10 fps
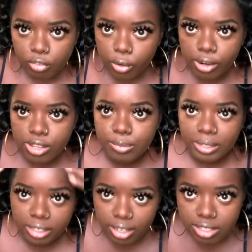course,
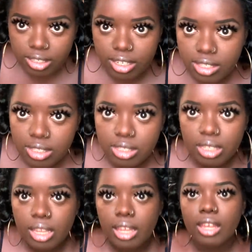because it's
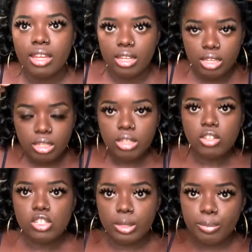a
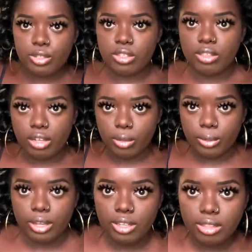cheaper synthetic
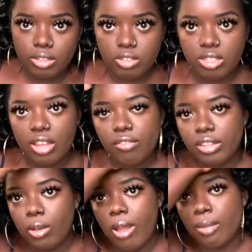wig, there's definitely
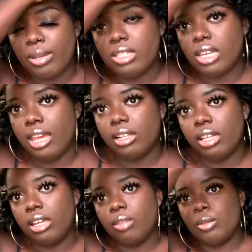quite a bit of
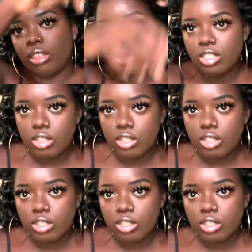tangling within these